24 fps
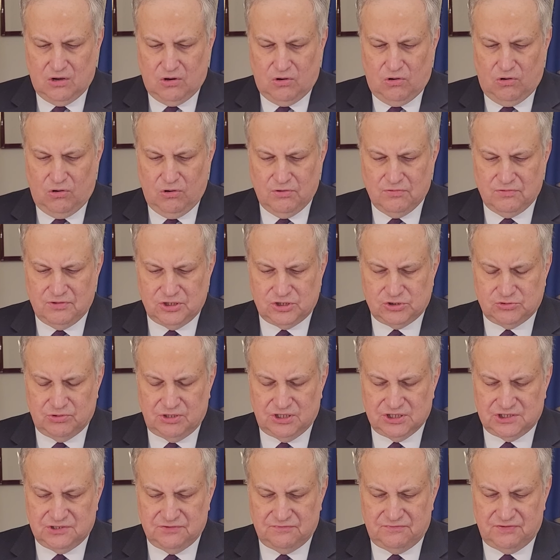on the
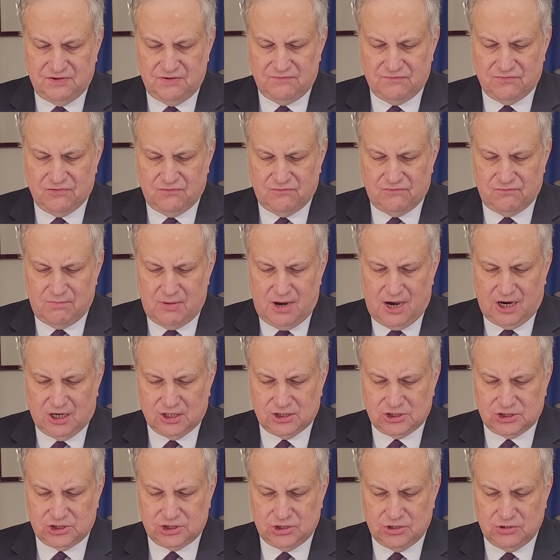25th of
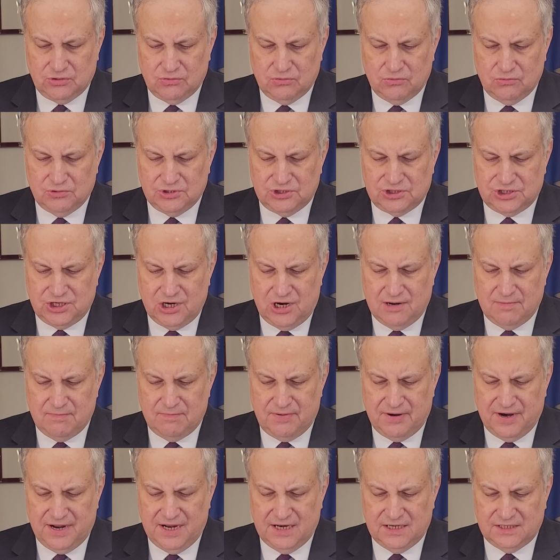March, we
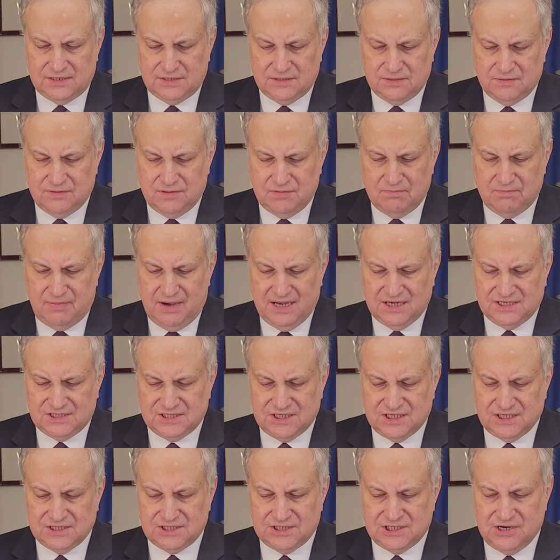celebrate the
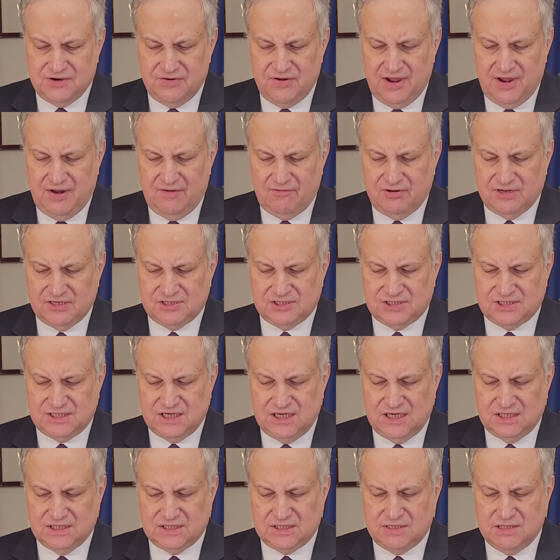bicentenary
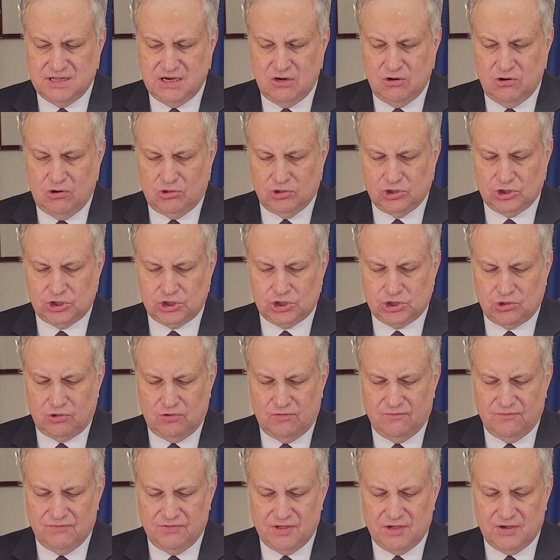since the launch
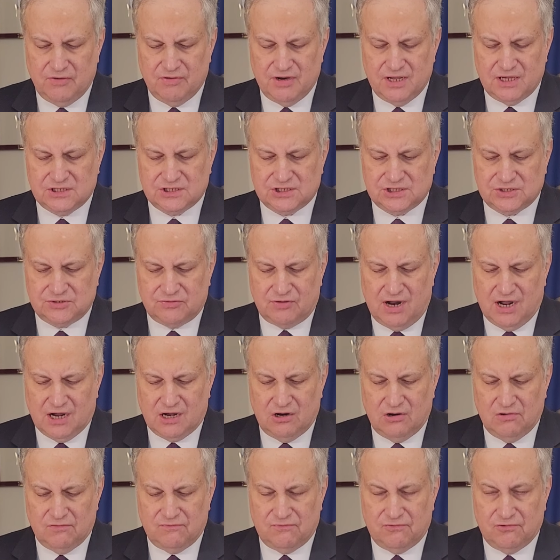of the Greek
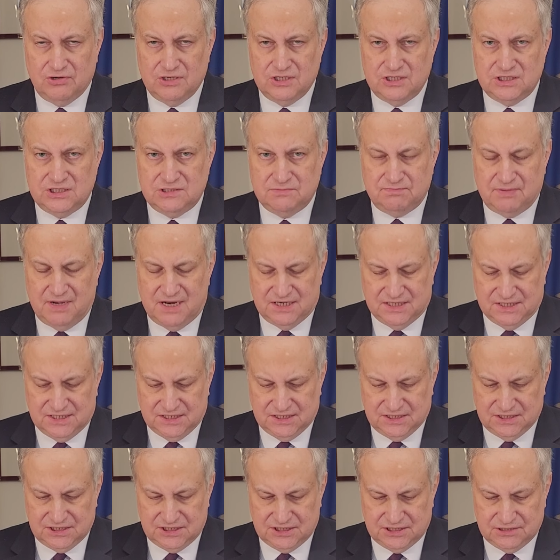struggle for
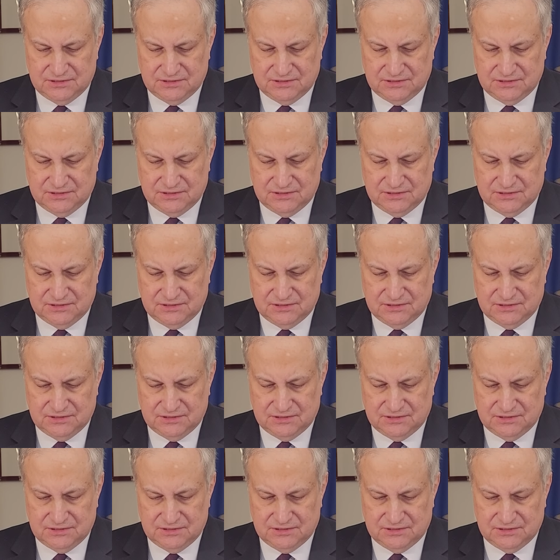independence.